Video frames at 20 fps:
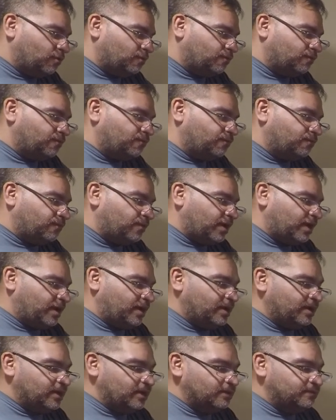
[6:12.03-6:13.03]

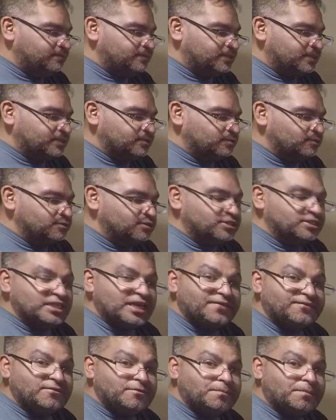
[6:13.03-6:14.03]
5, 6, or
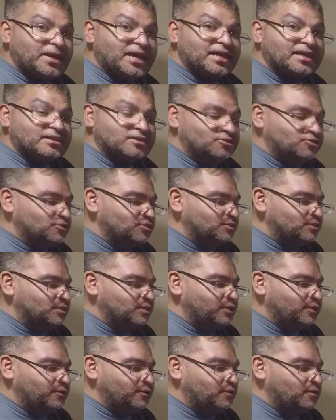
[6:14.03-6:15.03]
7 packages in
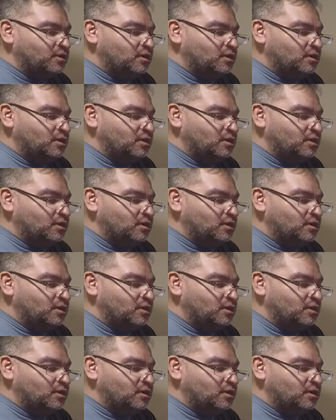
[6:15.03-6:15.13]
here.